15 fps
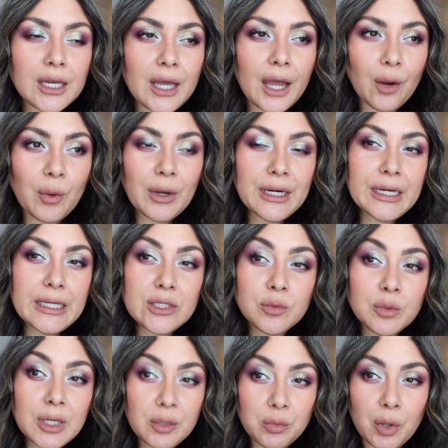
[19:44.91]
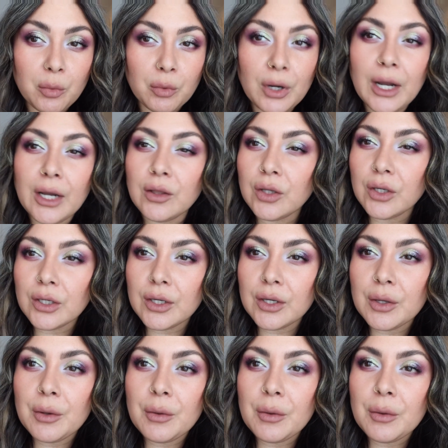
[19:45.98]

I wanted it to be a purple eye look,